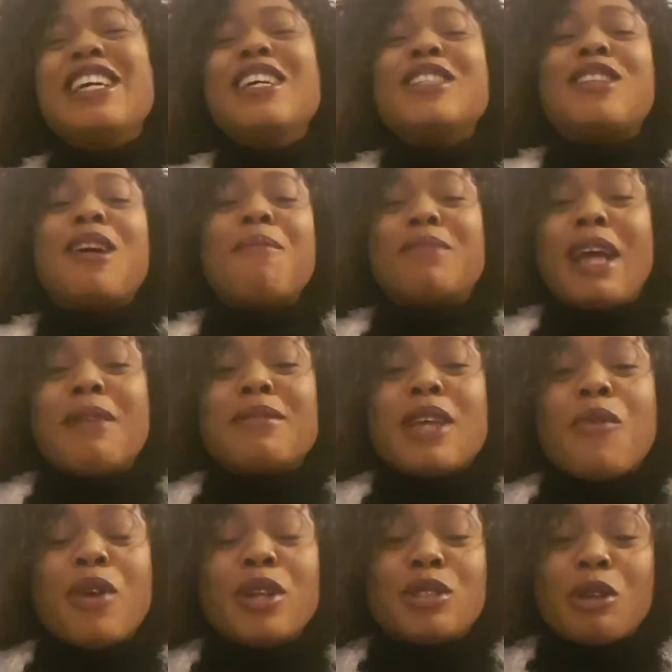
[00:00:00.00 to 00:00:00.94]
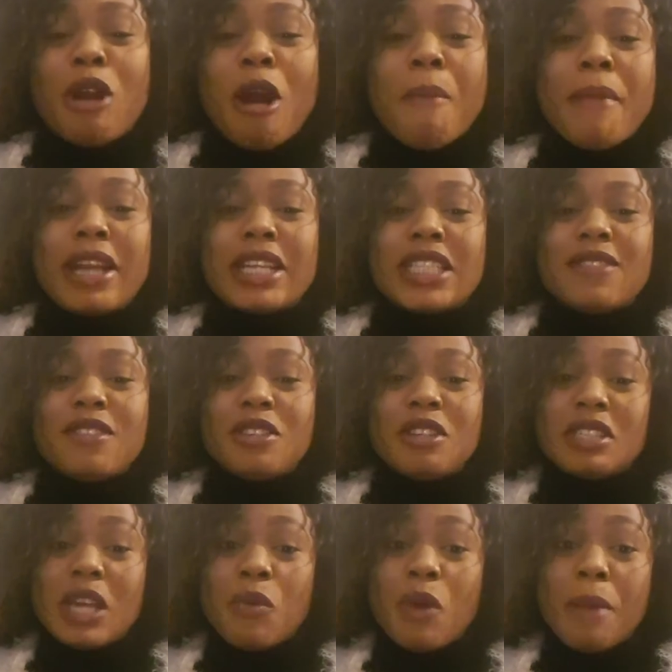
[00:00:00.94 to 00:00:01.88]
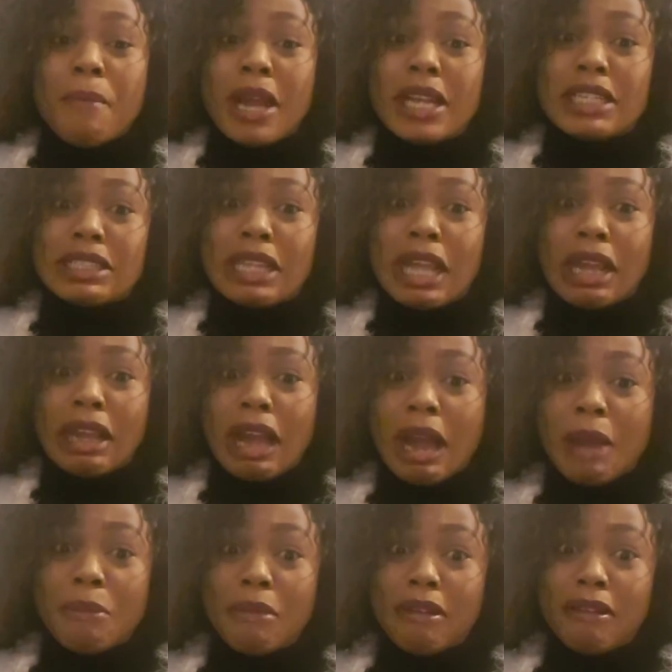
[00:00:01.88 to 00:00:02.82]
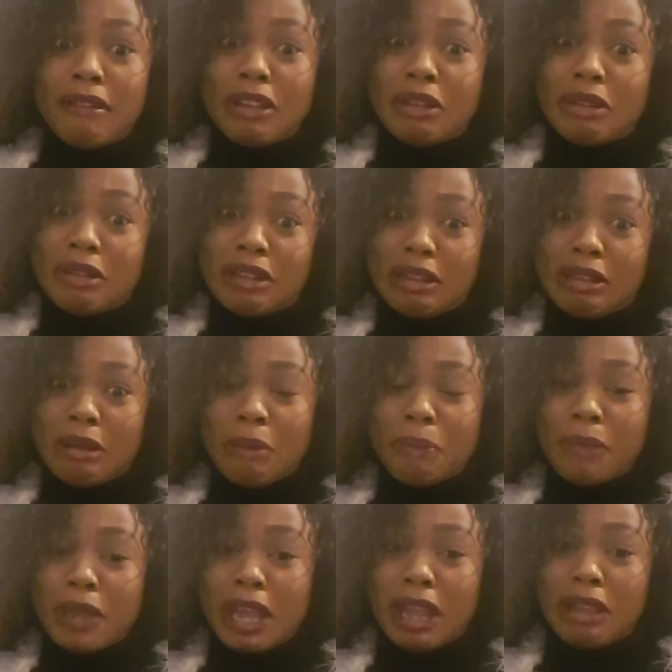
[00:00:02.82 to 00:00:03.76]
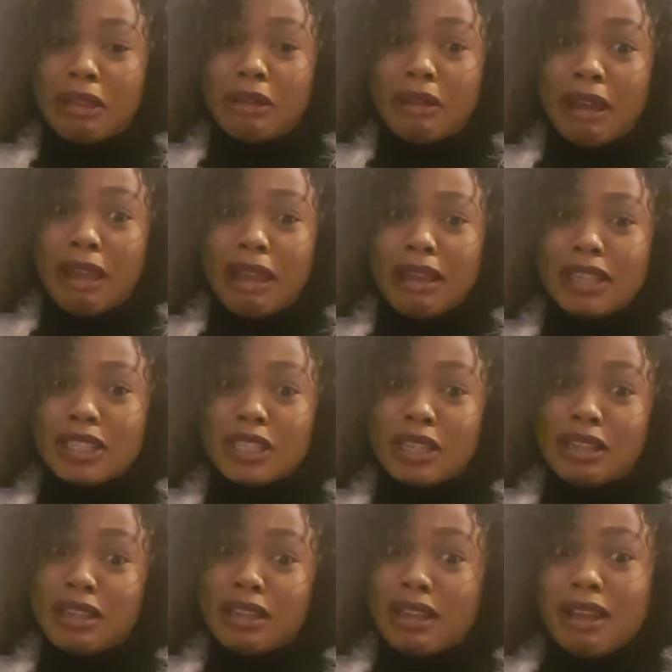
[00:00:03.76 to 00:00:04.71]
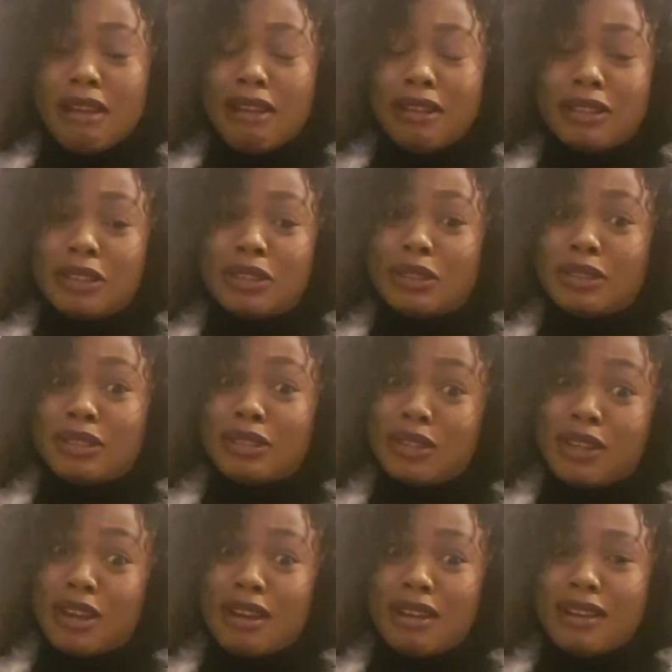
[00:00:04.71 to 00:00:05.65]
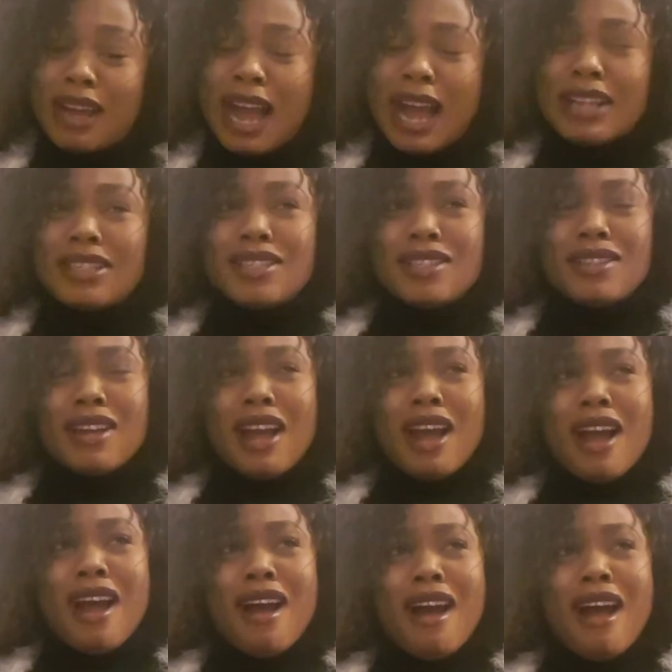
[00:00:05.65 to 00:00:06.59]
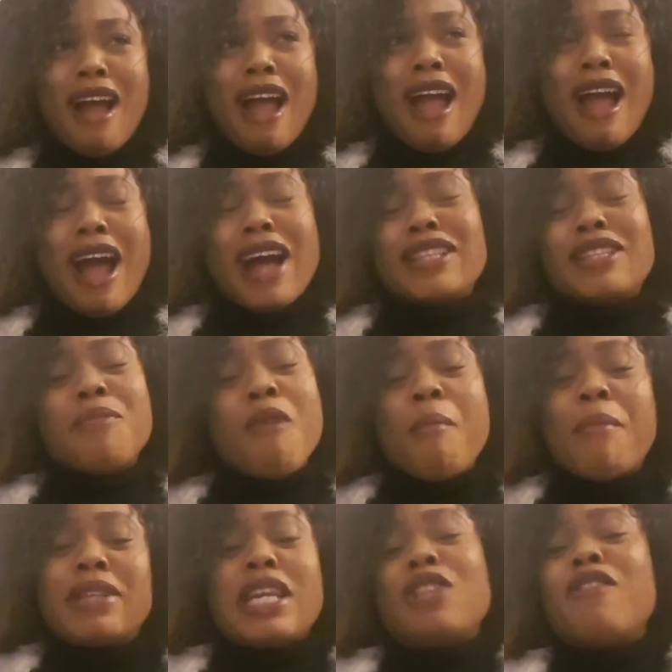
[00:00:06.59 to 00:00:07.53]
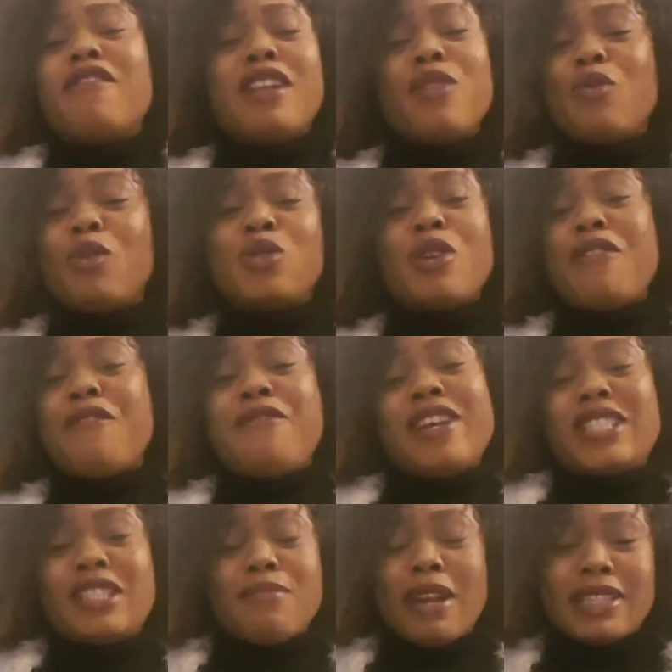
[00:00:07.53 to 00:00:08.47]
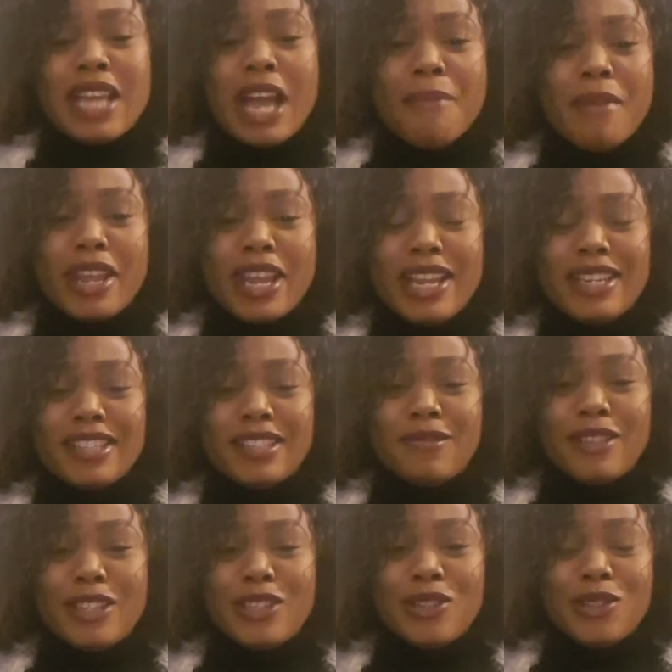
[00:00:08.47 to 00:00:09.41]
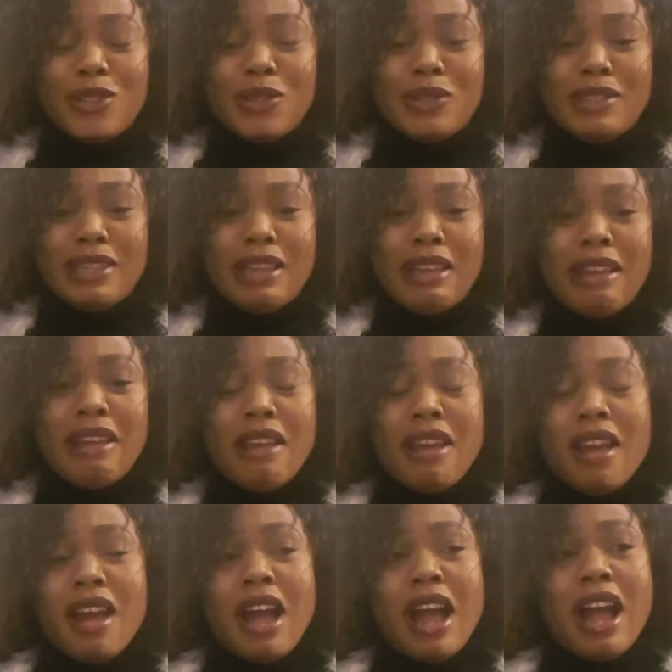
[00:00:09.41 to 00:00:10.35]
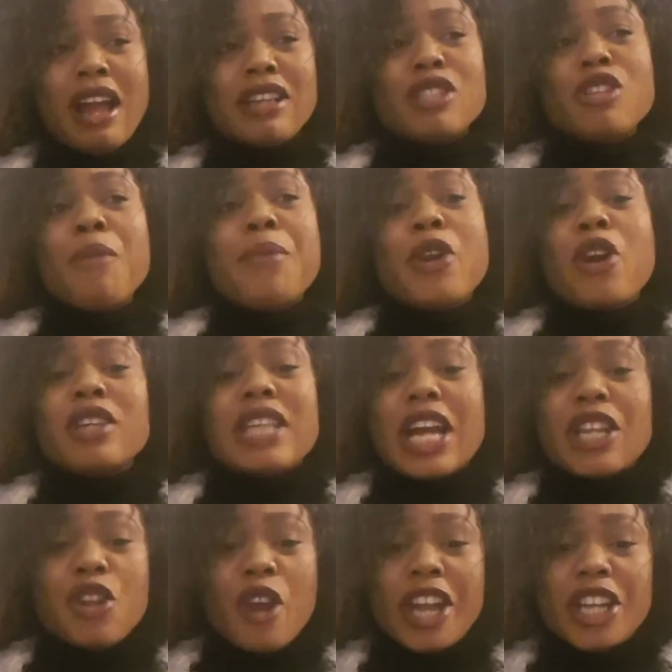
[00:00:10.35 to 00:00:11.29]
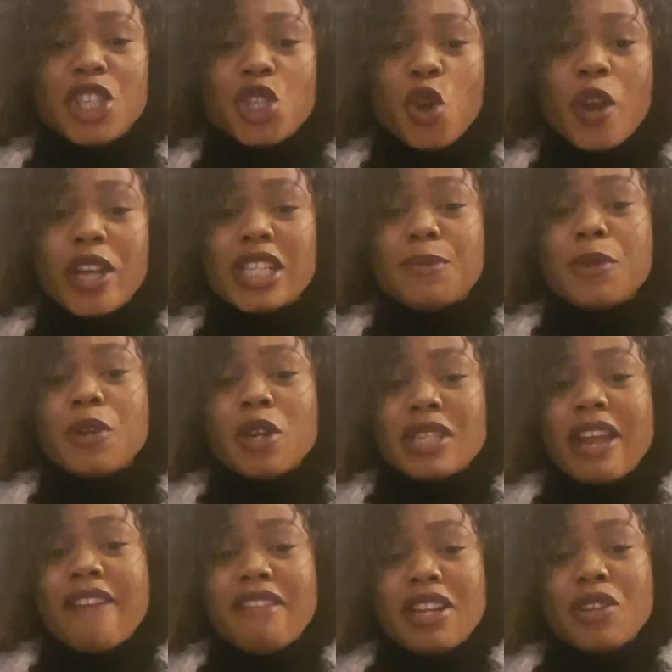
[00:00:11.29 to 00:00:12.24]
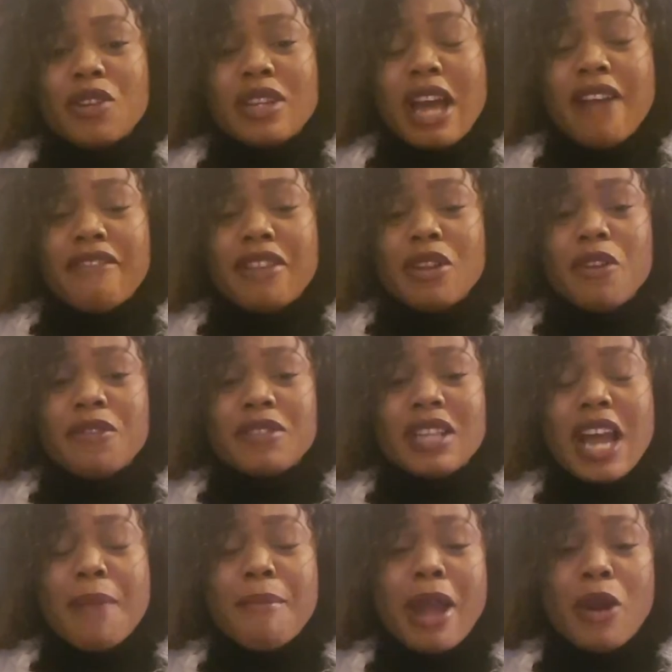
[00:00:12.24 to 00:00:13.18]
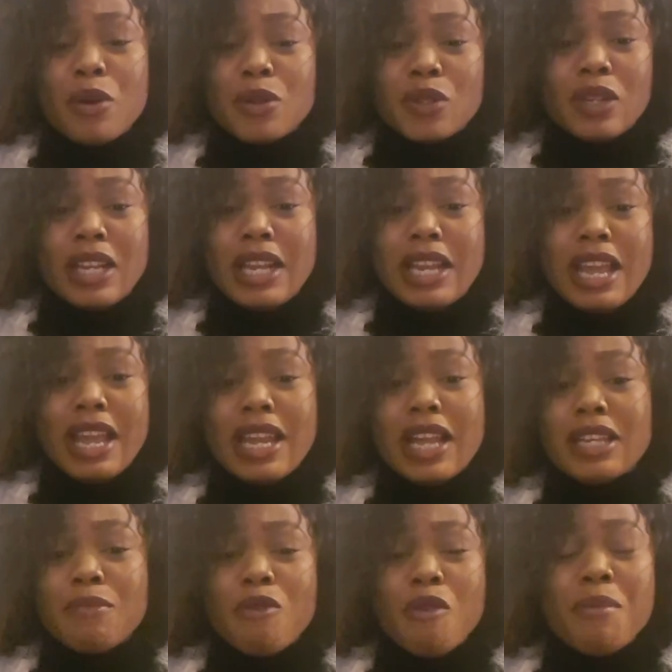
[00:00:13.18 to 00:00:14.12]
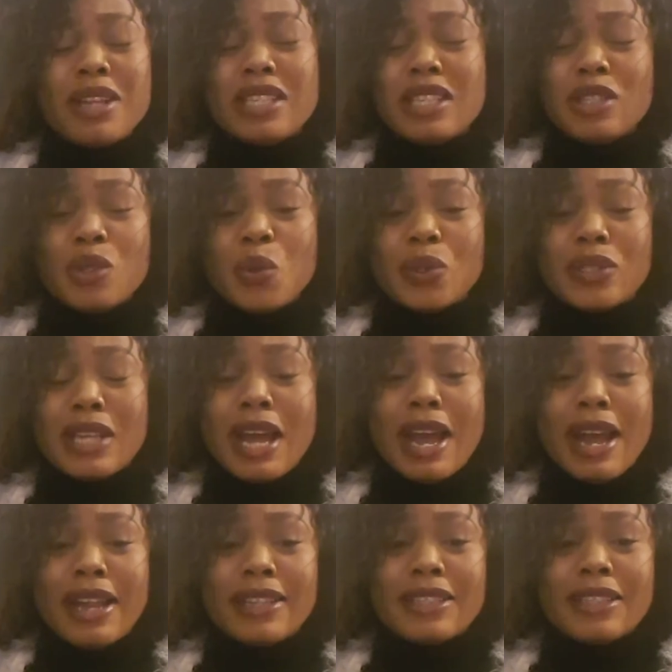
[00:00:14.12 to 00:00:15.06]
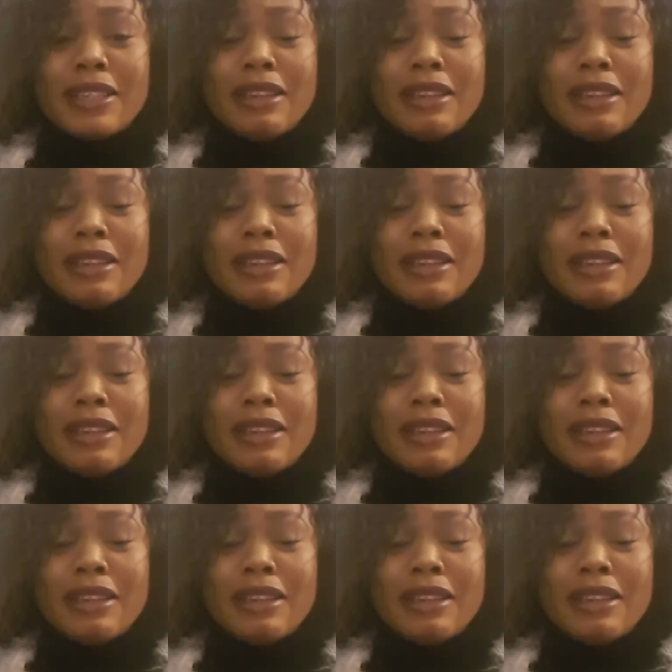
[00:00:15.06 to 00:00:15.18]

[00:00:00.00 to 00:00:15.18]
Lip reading: Sometimes I want to come make these videos, and one might is like, Maureen, they don't pay you, eh? And at the moment, I don't really want to invest my time making these videos, you see. It's not because I don't enjoy it, it's because I really don't have enough time. My hustling lane at the moment is so tight.